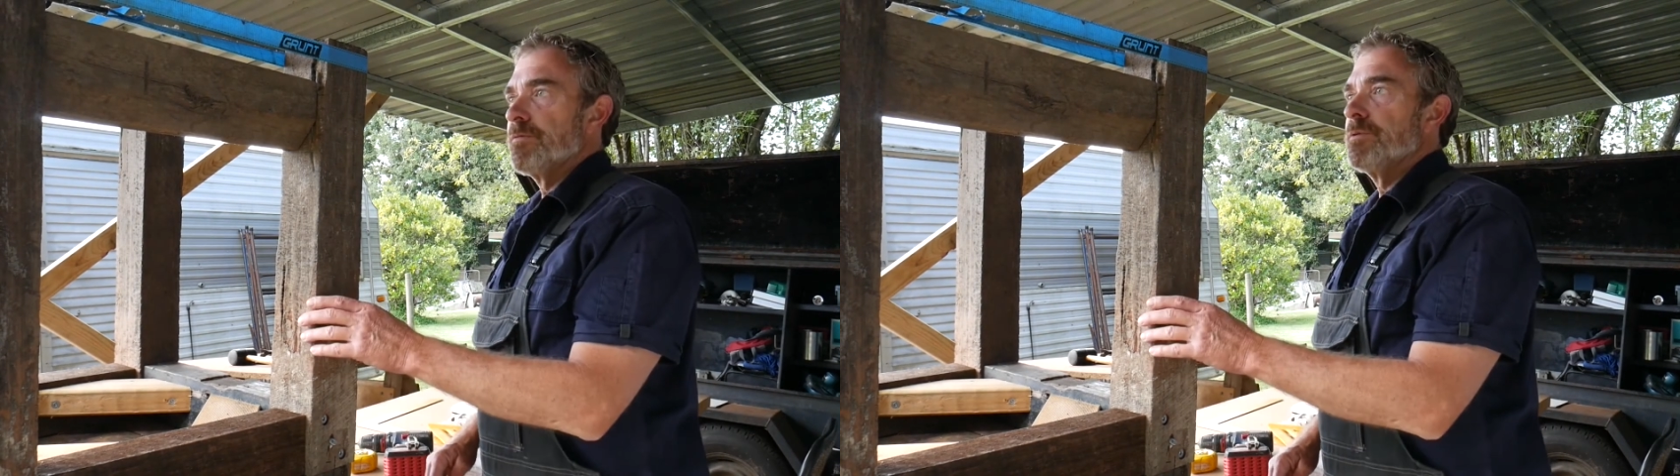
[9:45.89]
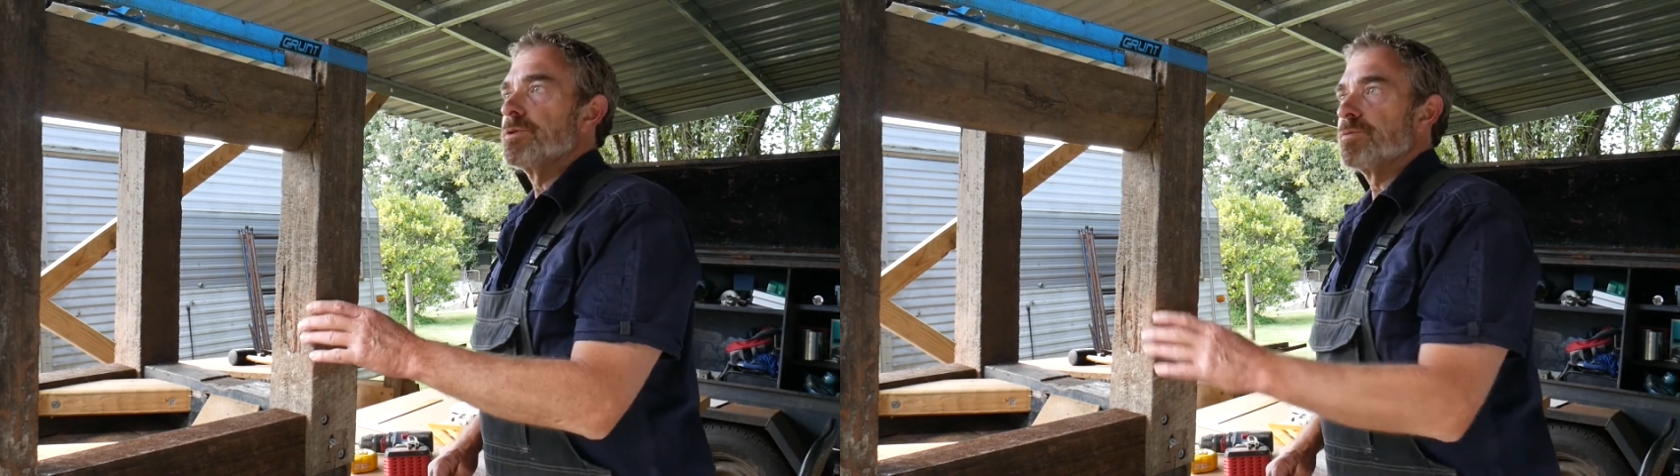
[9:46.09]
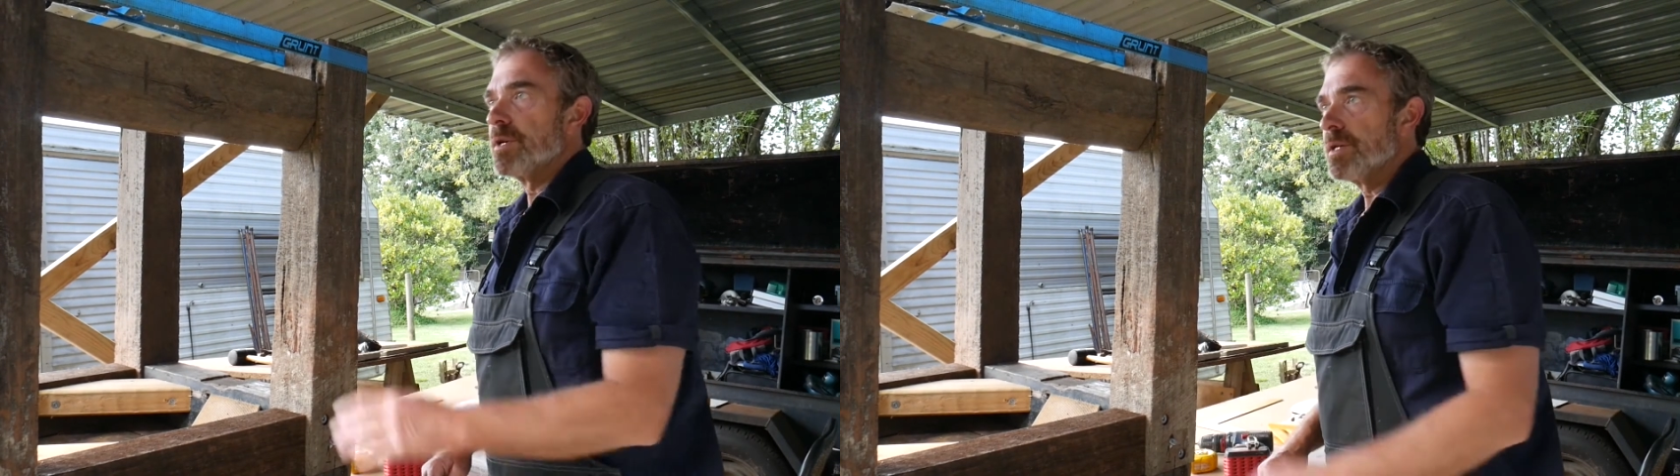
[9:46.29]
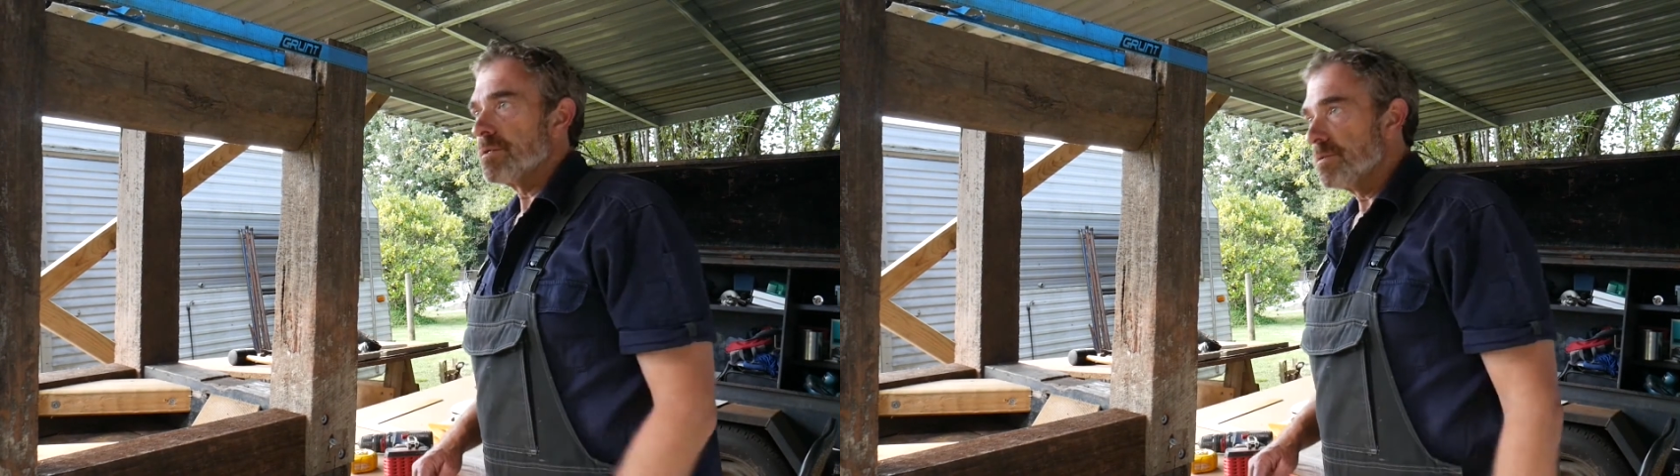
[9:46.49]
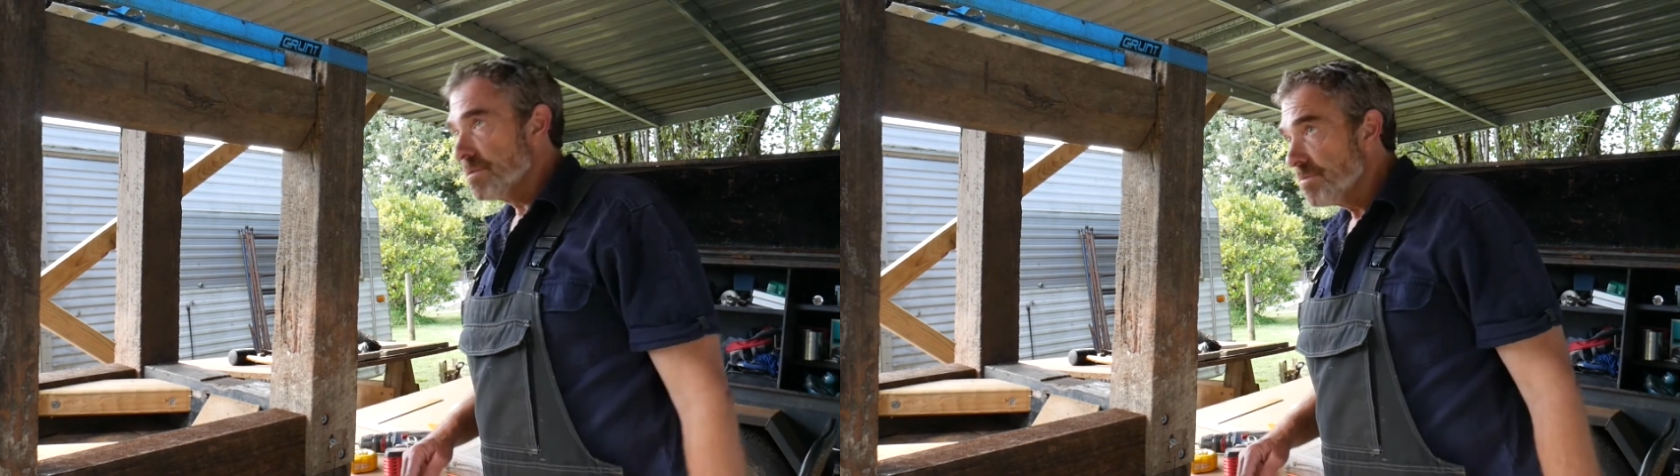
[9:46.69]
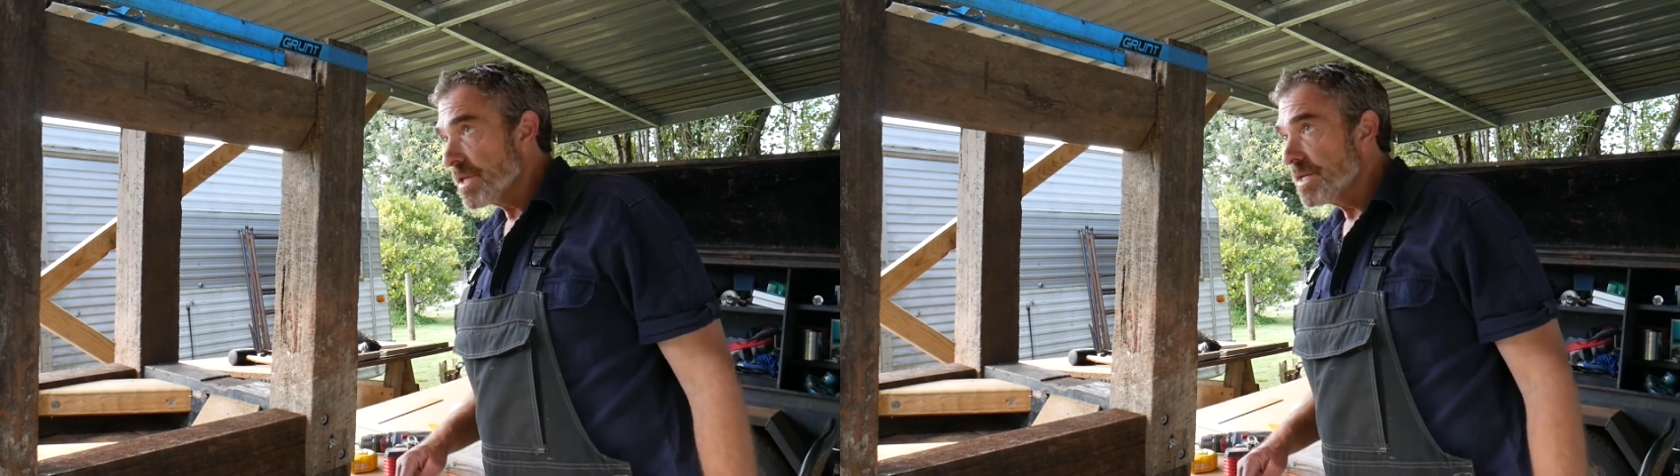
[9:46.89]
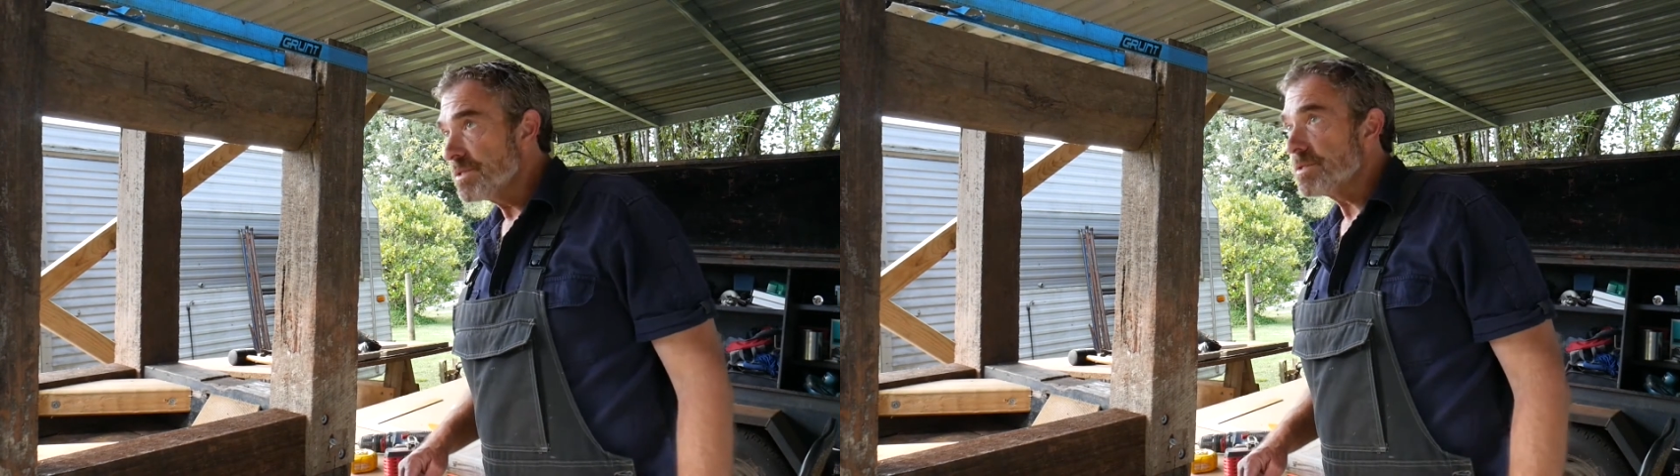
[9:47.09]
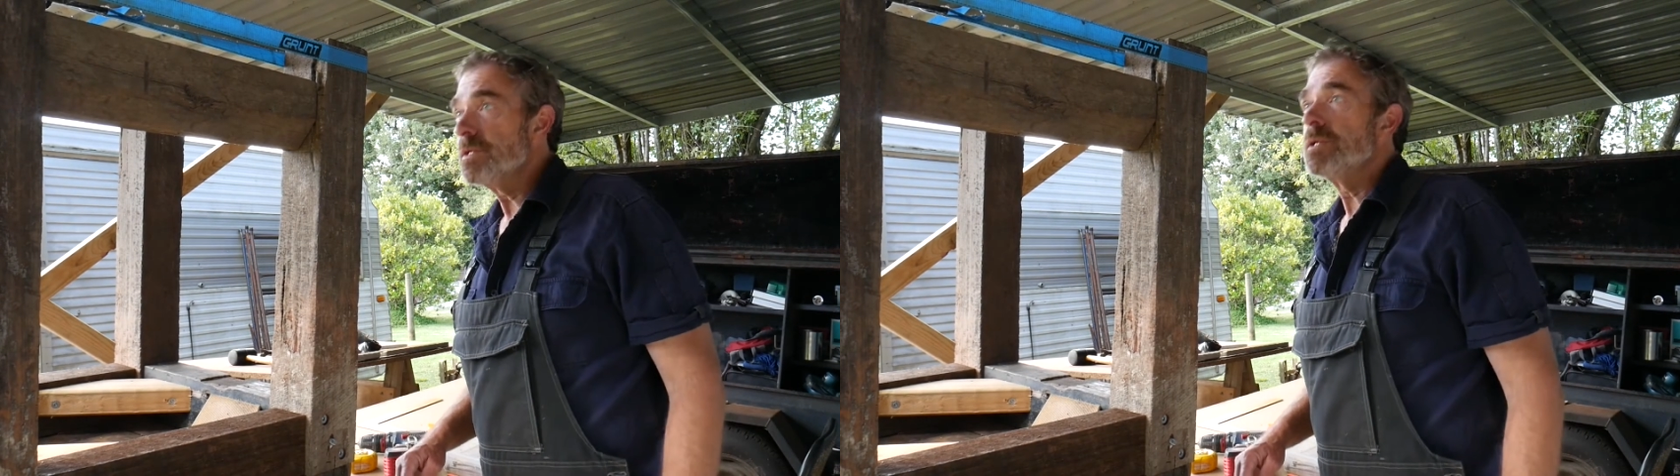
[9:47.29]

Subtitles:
first rail placed.